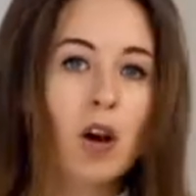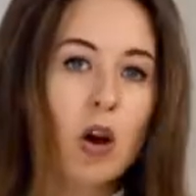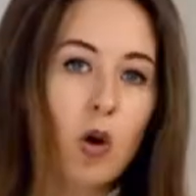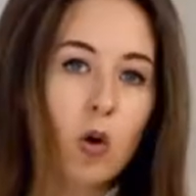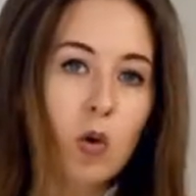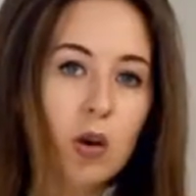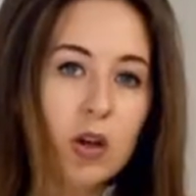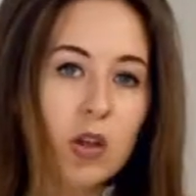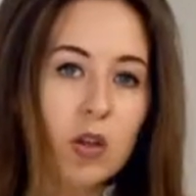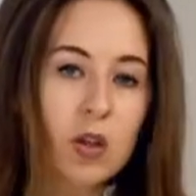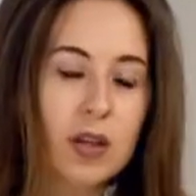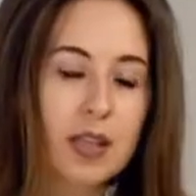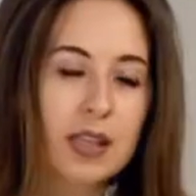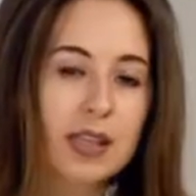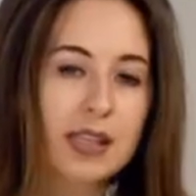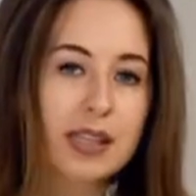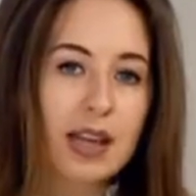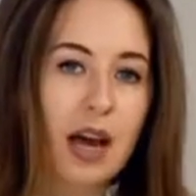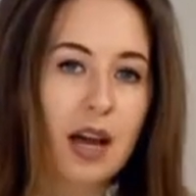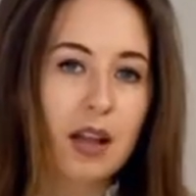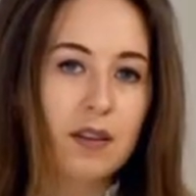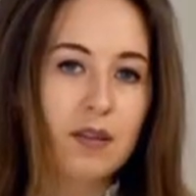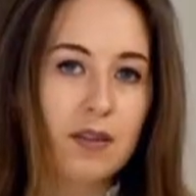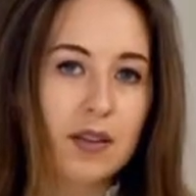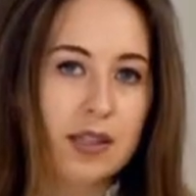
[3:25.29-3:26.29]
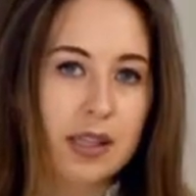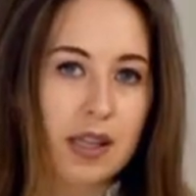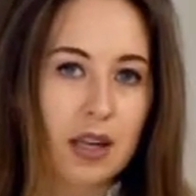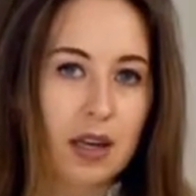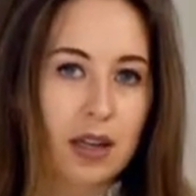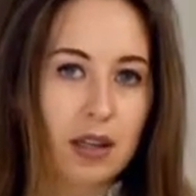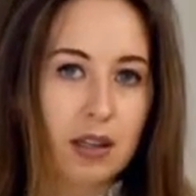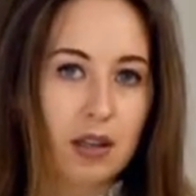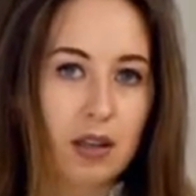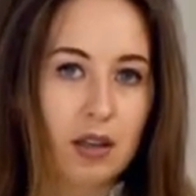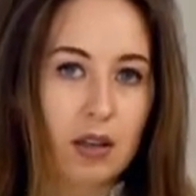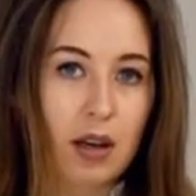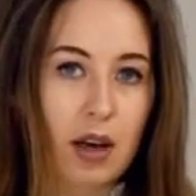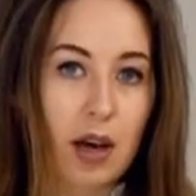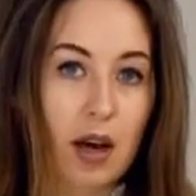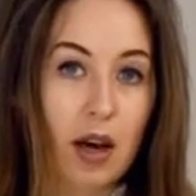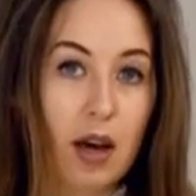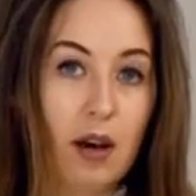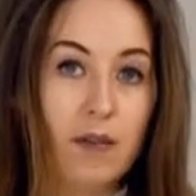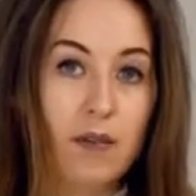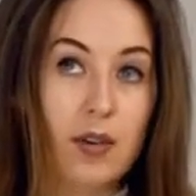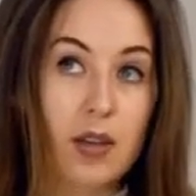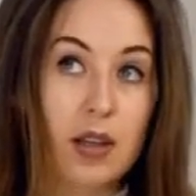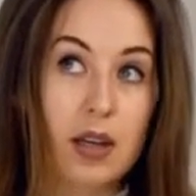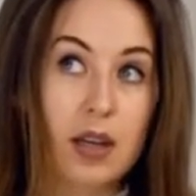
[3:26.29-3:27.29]
Or you can start with
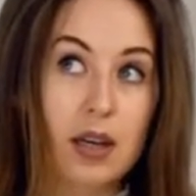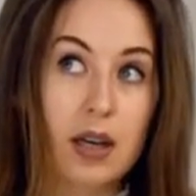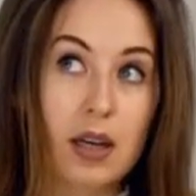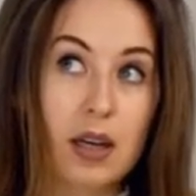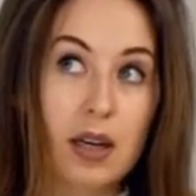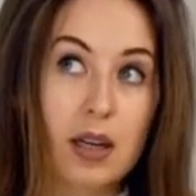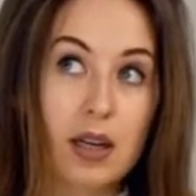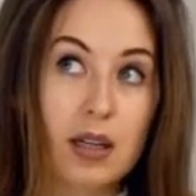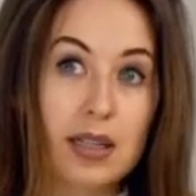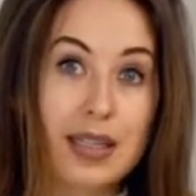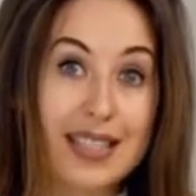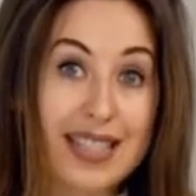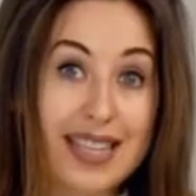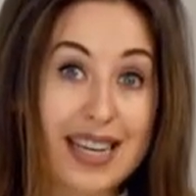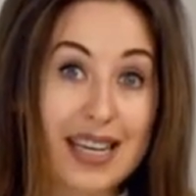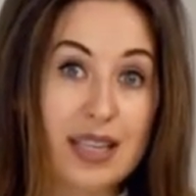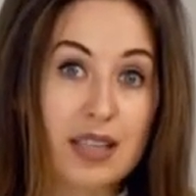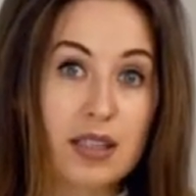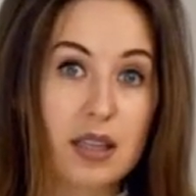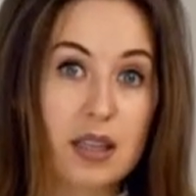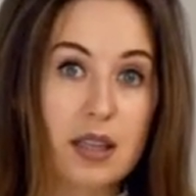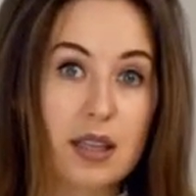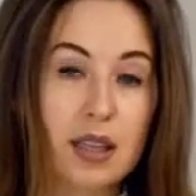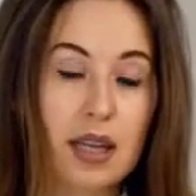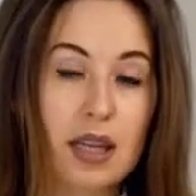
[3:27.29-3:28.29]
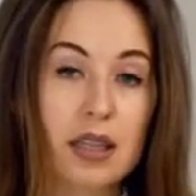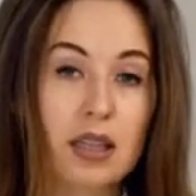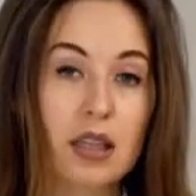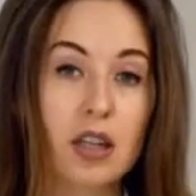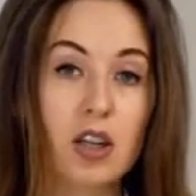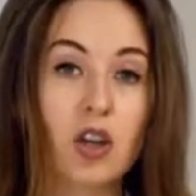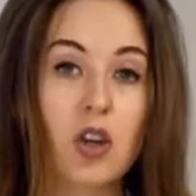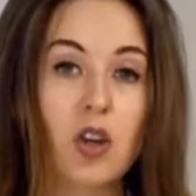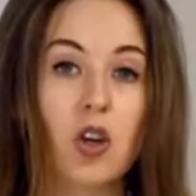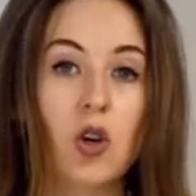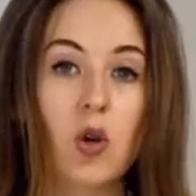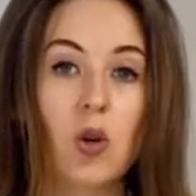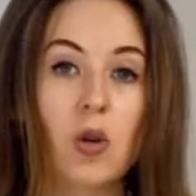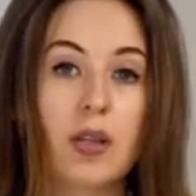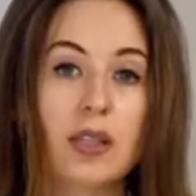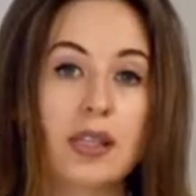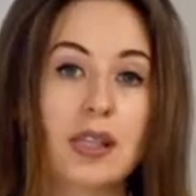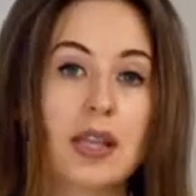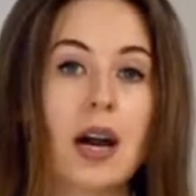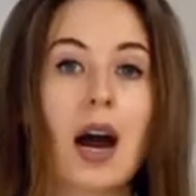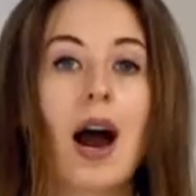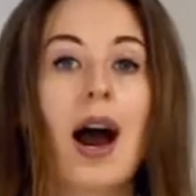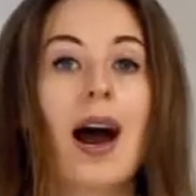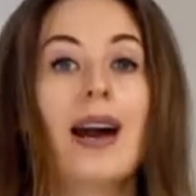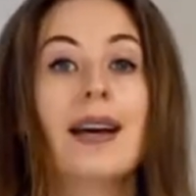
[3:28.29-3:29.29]
a debt that incurs
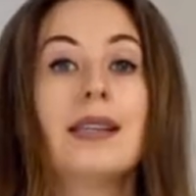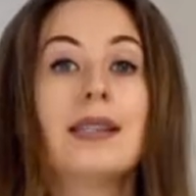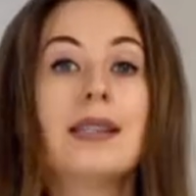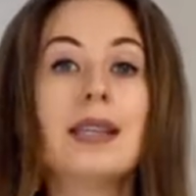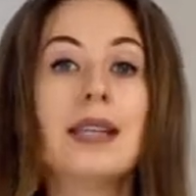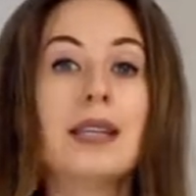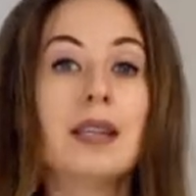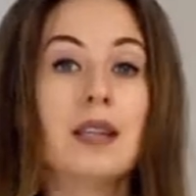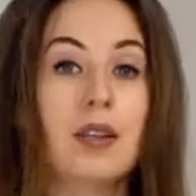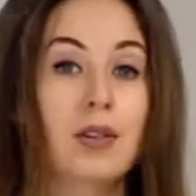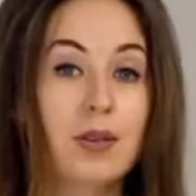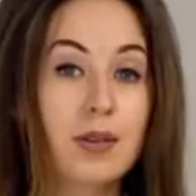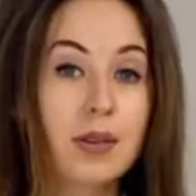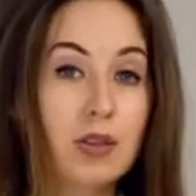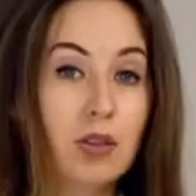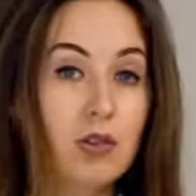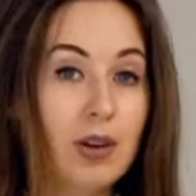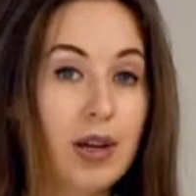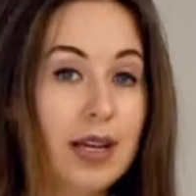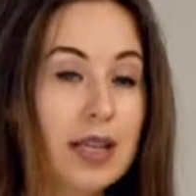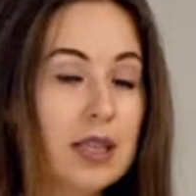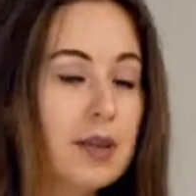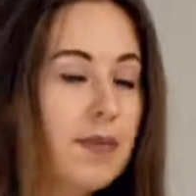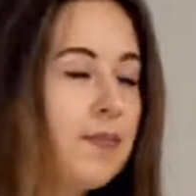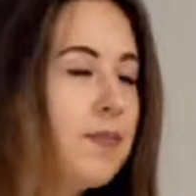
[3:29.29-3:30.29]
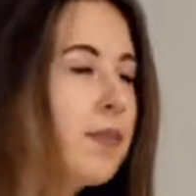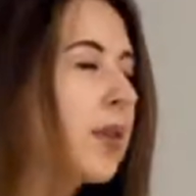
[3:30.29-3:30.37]
the highest interest rate.